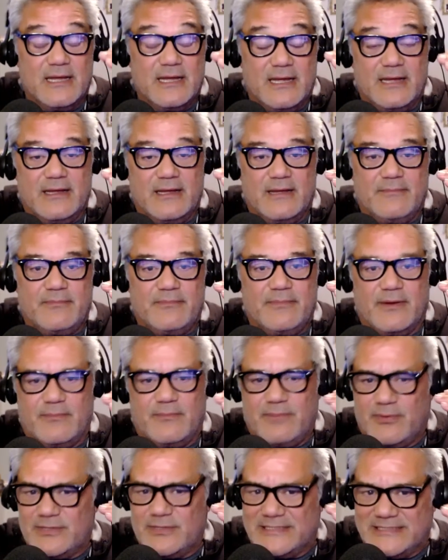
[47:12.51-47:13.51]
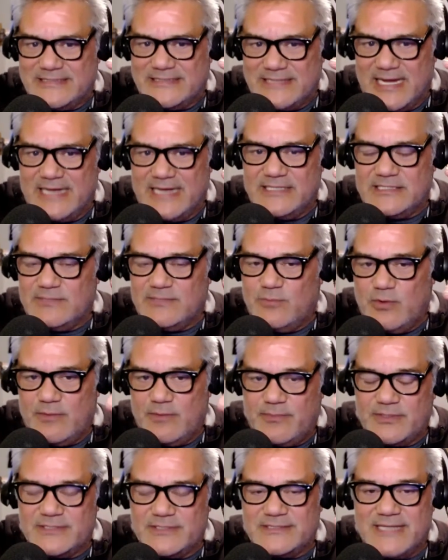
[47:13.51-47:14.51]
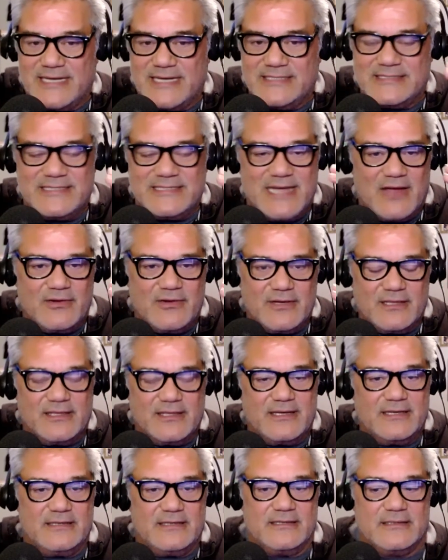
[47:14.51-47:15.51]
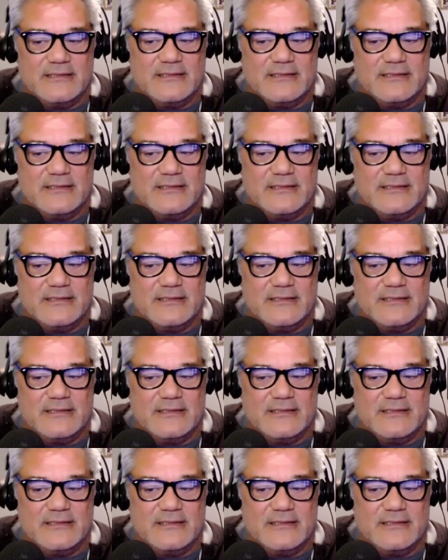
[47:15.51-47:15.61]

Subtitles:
a precise and more precise calculated